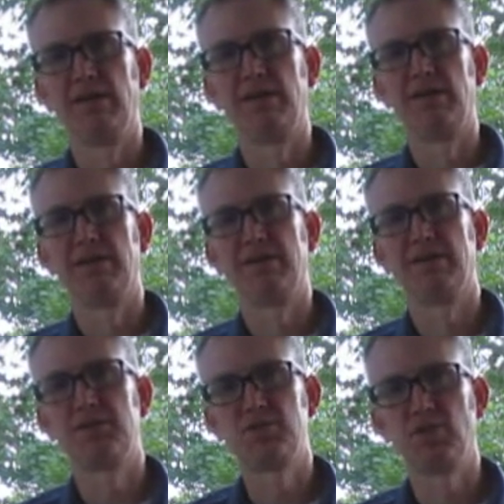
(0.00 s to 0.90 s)

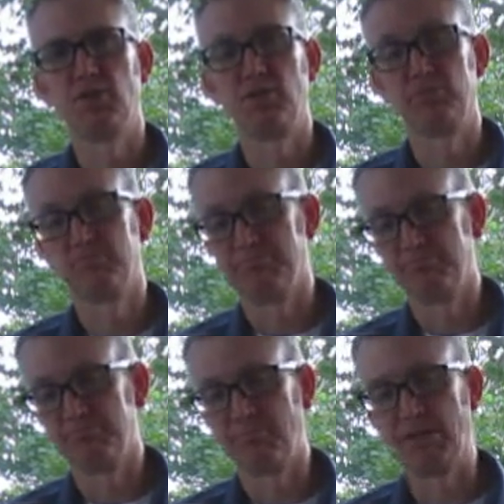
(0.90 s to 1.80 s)
Uh, so
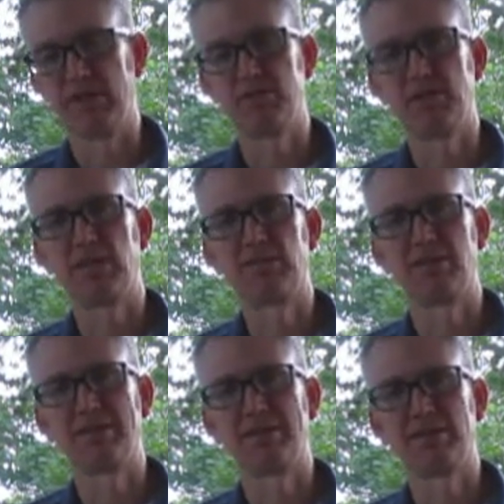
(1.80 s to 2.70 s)
that set
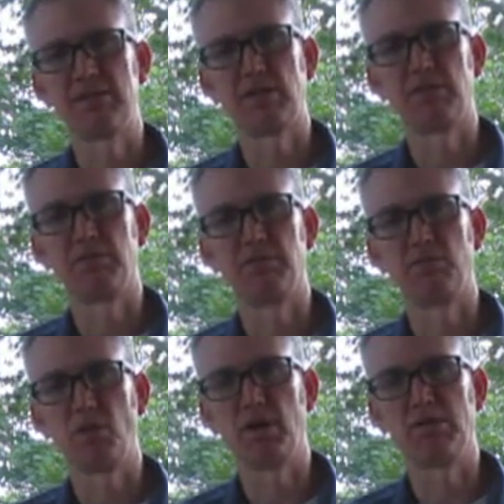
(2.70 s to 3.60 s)
the set the limit
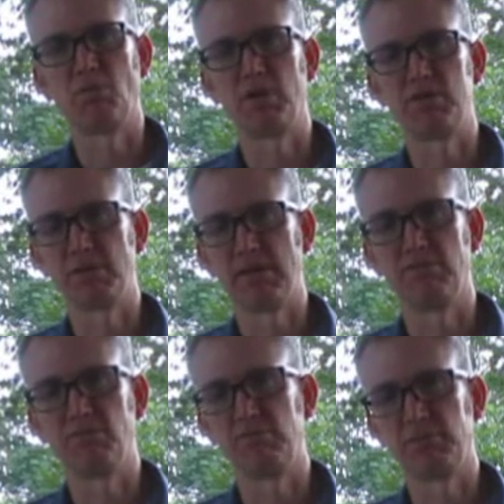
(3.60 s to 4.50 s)
of where where
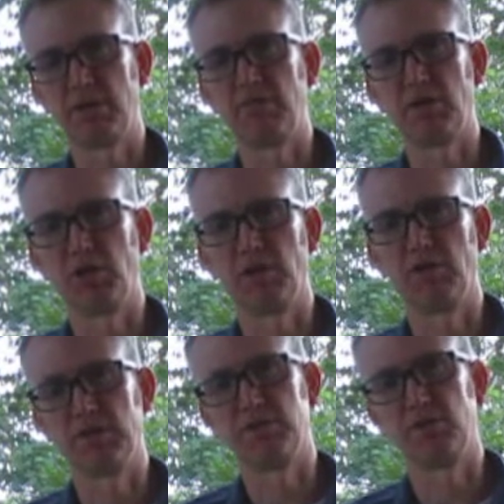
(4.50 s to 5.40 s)
slave slavery could
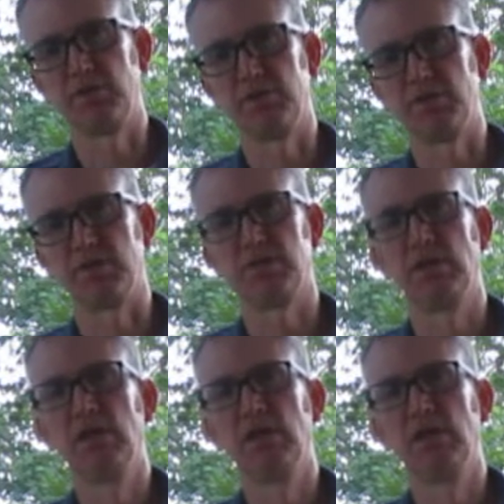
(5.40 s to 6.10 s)
could exist.